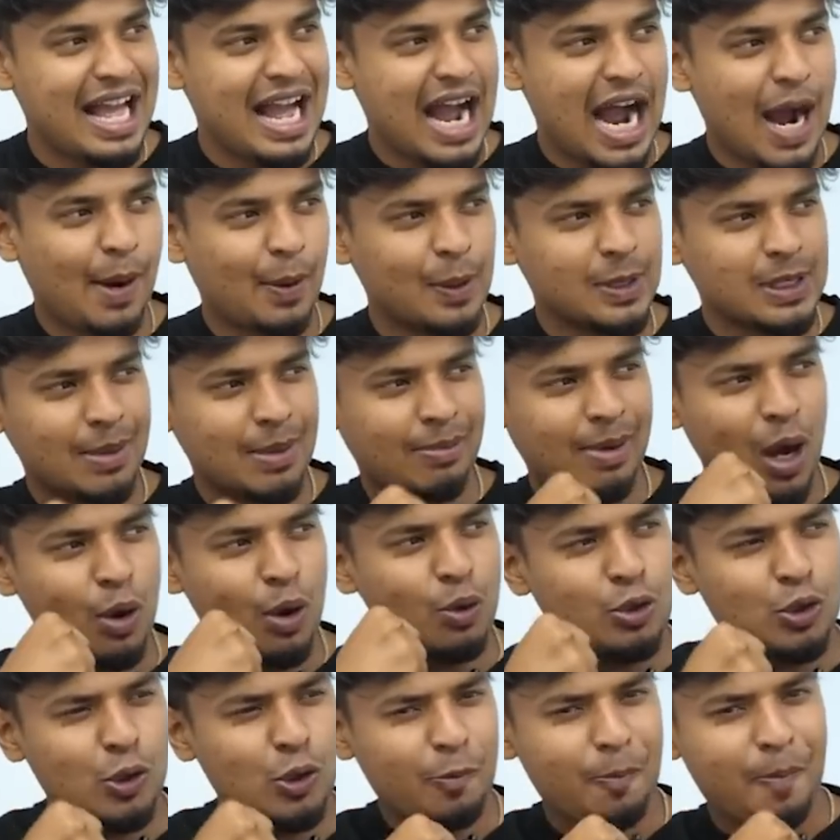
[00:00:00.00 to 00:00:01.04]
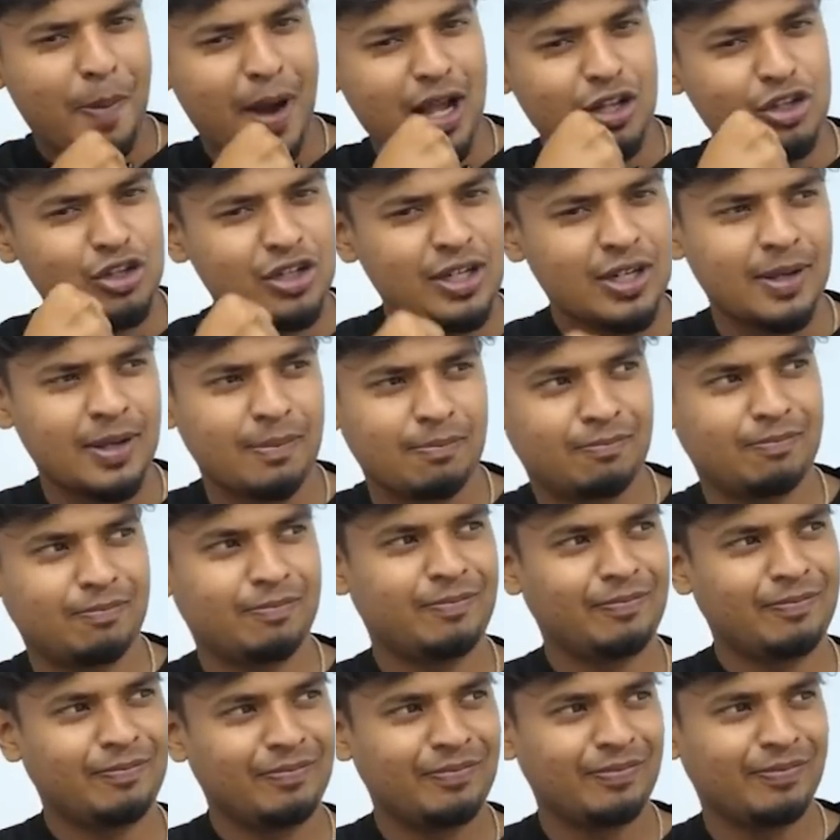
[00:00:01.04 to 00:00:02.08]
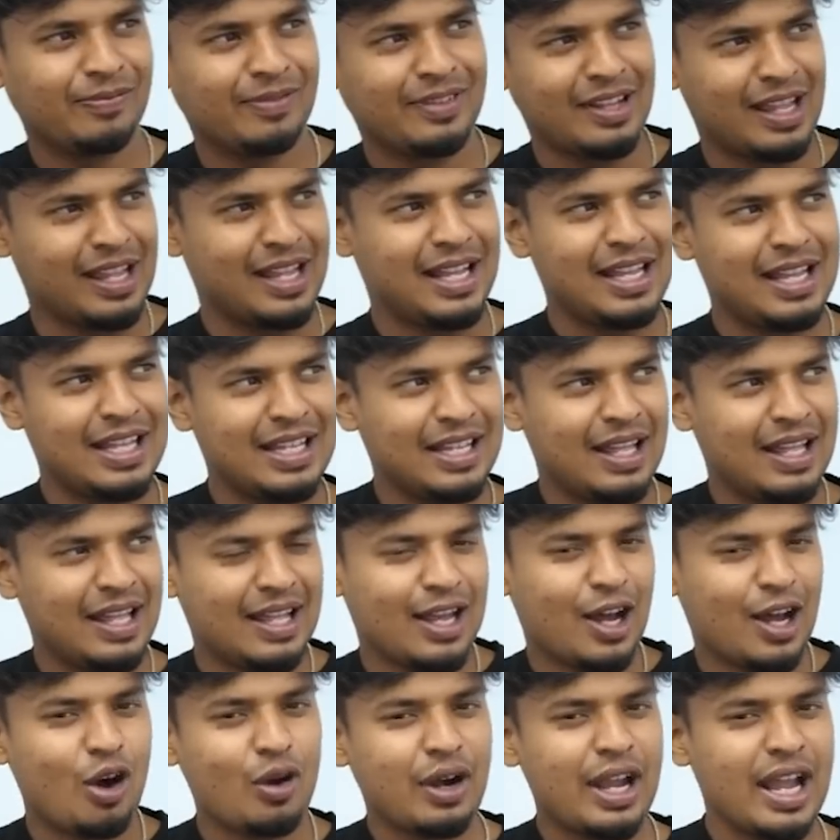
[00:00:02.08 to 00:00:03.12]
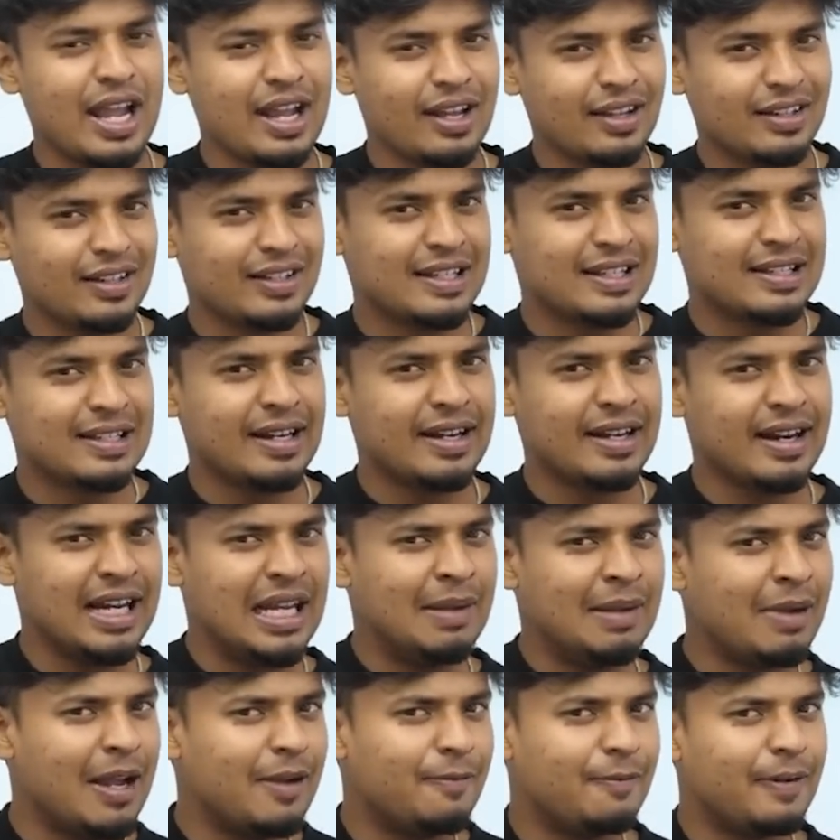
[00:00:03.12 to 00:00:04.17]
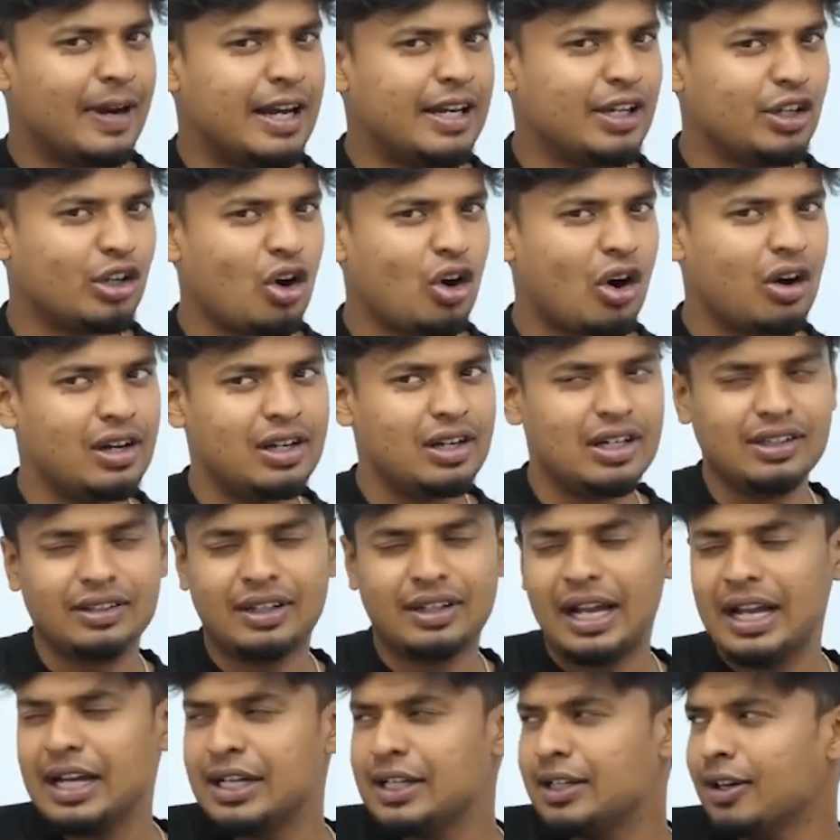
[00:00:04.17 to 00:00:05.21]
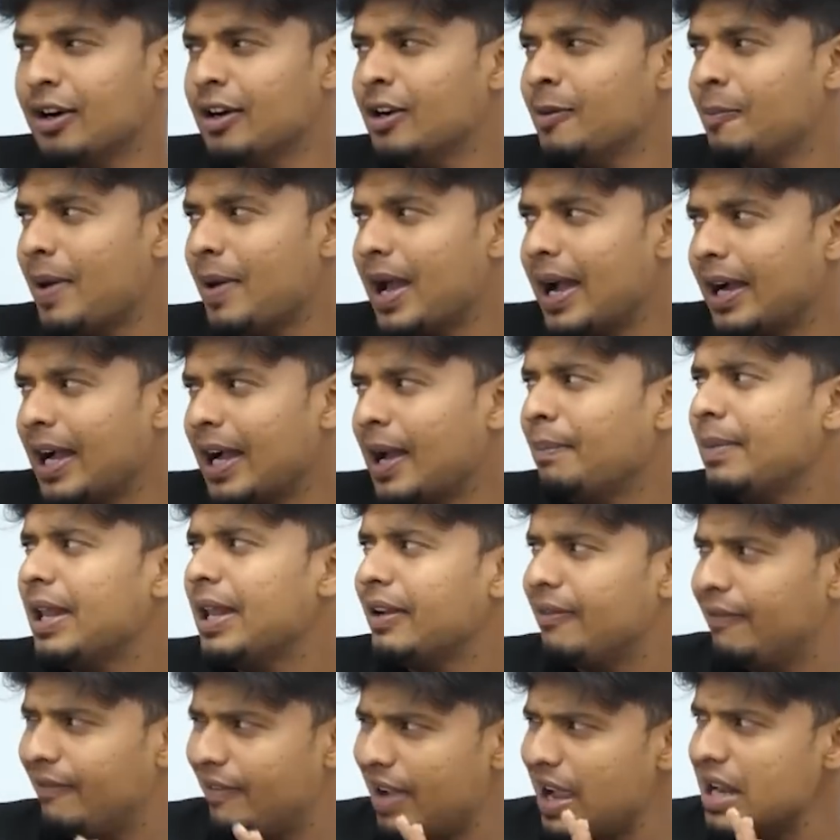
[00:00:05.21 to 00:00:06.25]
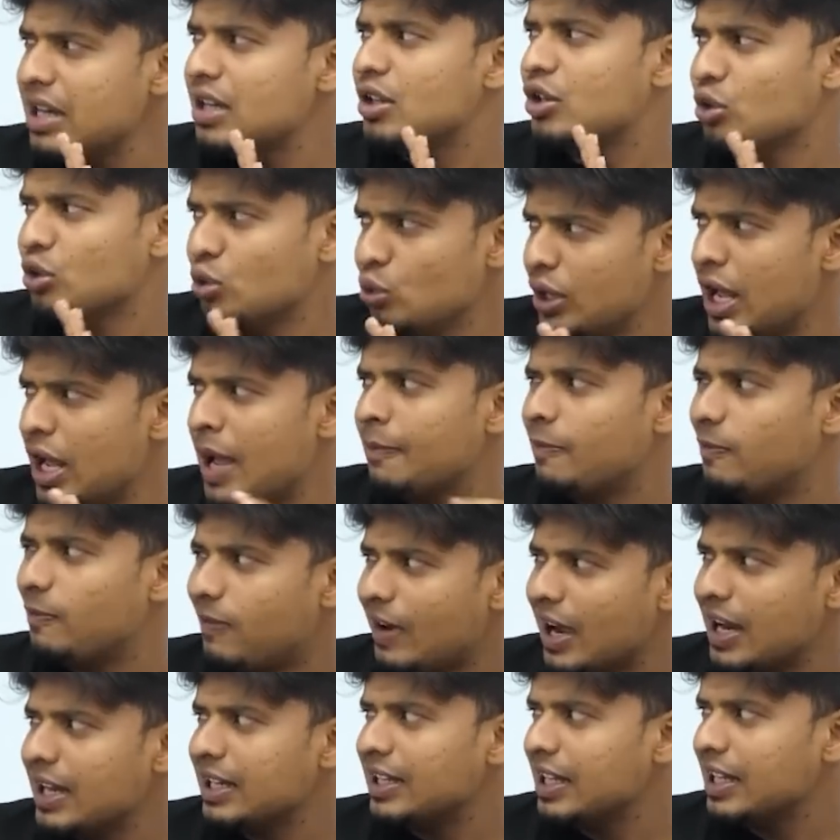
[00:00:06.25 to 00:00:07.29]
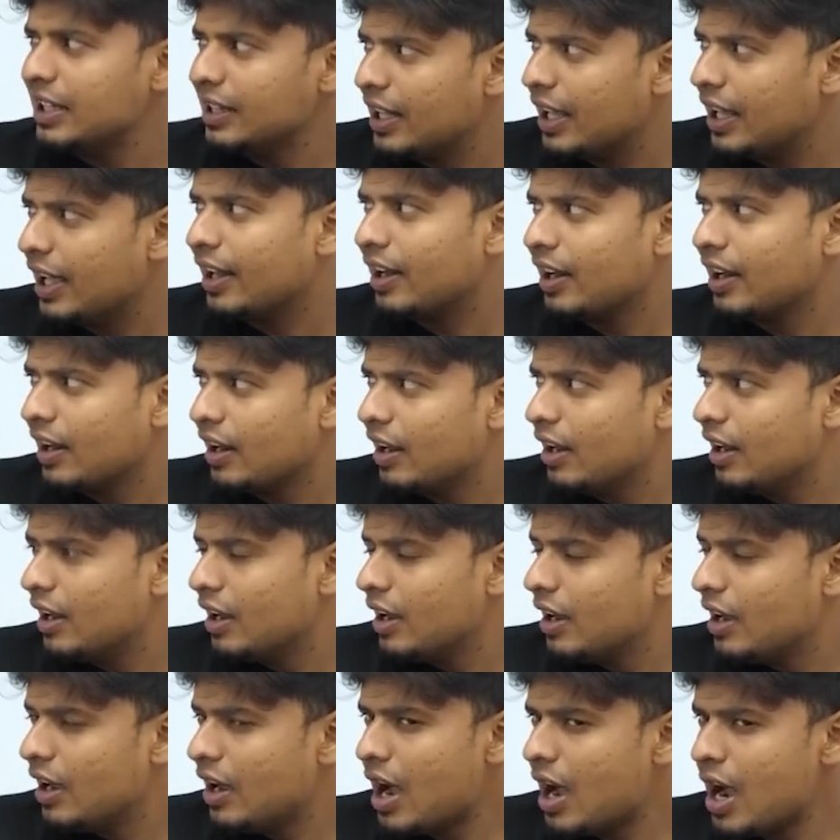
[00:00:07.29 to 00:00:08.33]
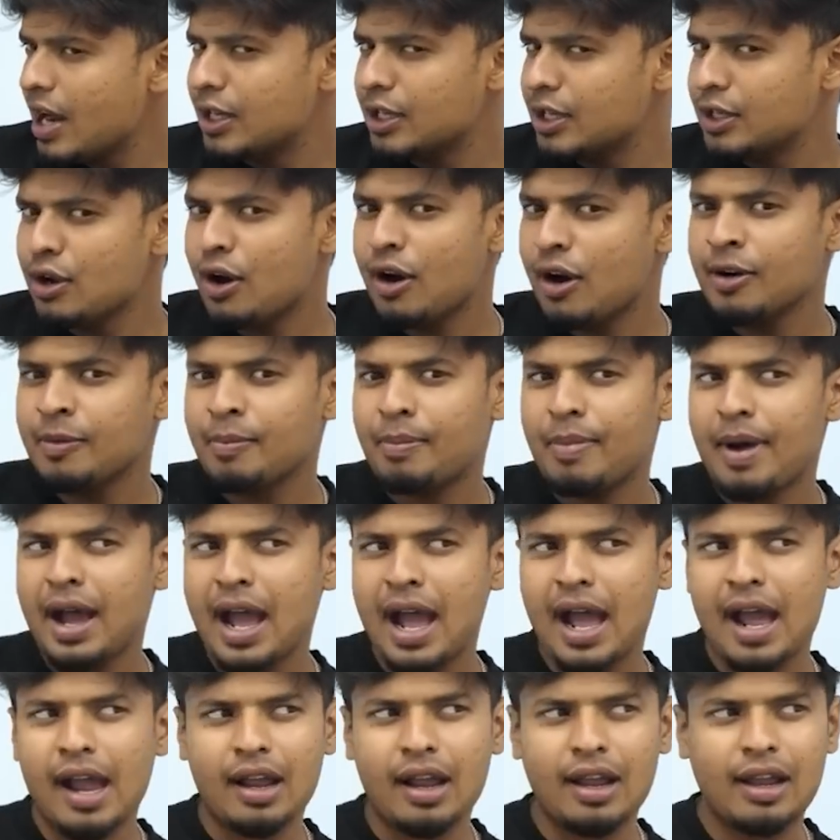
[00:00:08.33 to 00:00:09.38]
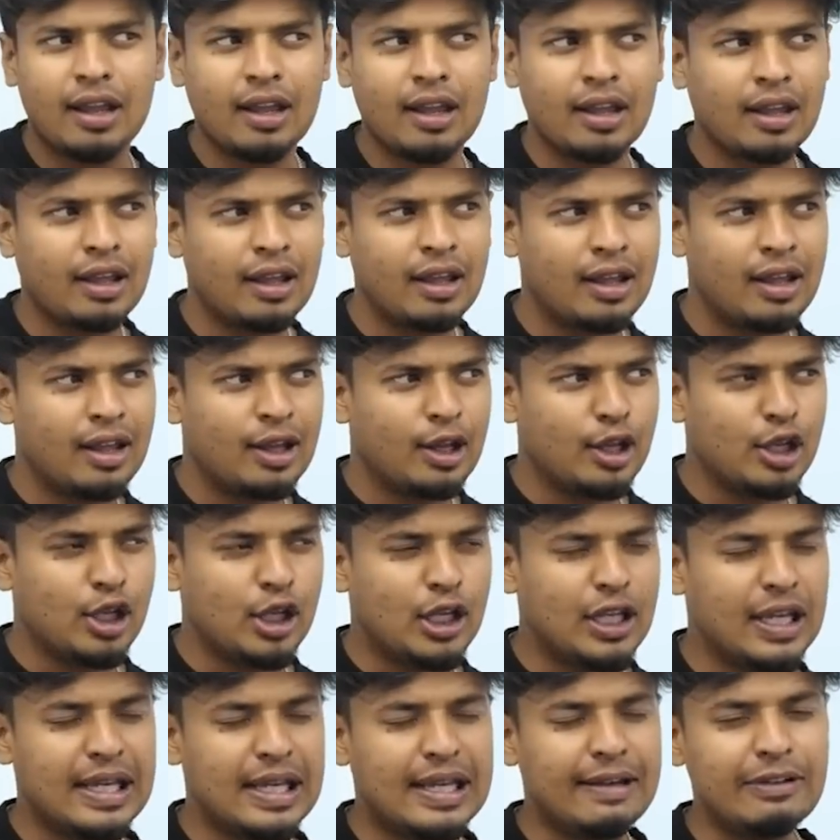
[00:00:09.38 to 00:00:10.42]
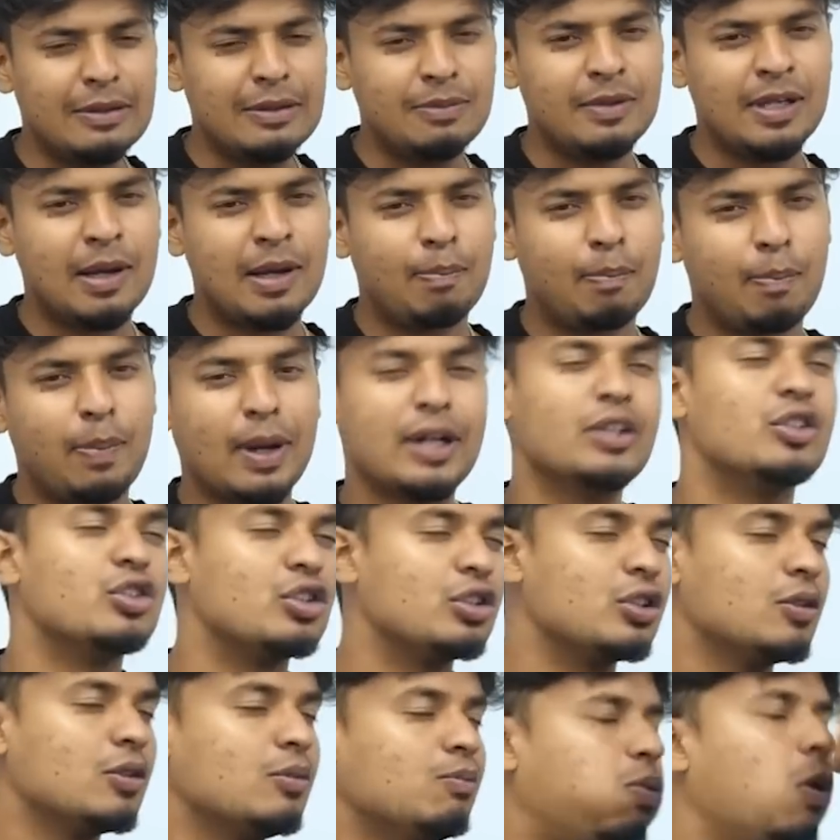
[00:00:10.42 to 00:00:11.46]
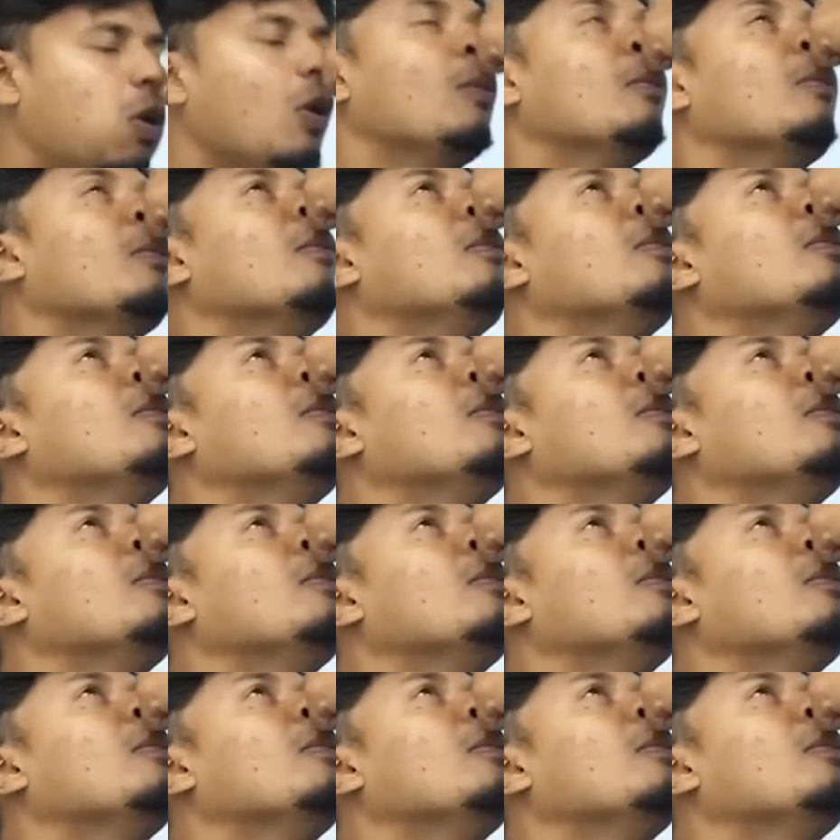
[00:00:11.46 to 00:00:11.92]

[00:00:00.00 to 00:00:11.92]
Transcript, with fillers: I was about to punch him. Okay, suddenly my friend called. I turn back. I'm like, wait, dude, I'm fighting there. I turn back. He gives me a punch. Boom.